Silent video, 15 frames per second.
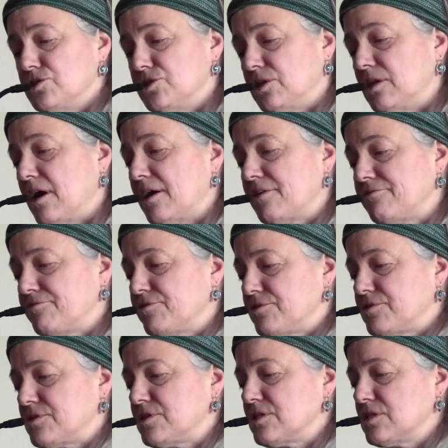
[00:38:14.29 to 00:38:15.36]
July
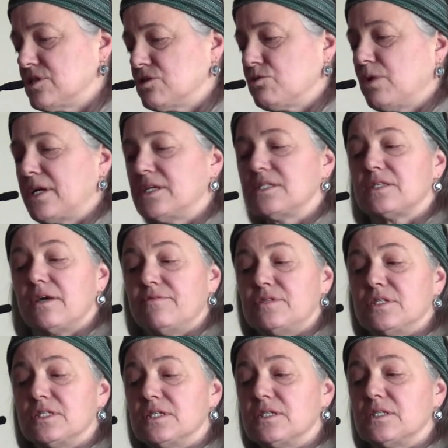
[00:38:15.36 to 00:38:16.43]
1st,
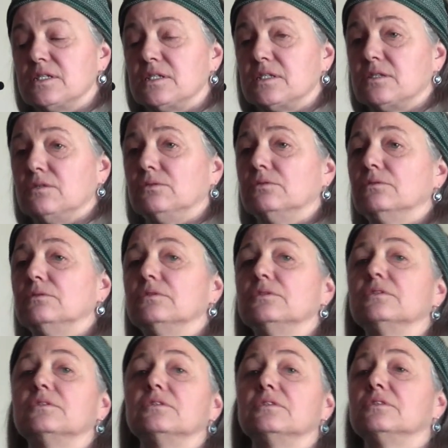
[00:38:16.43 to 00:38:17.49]
2017.
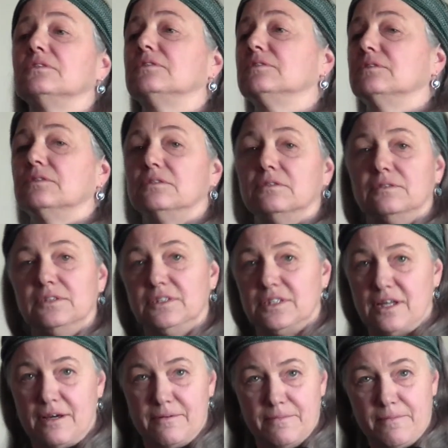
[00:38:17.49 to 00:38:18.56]
Ooh, what's
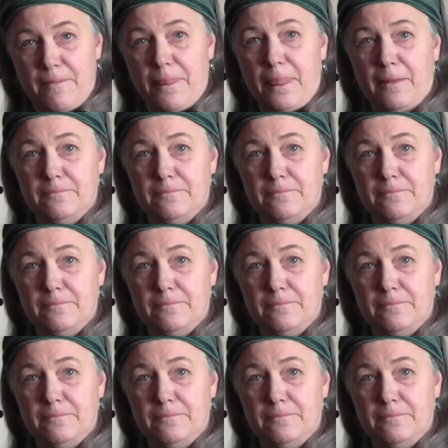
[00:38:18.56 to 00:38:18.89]
that?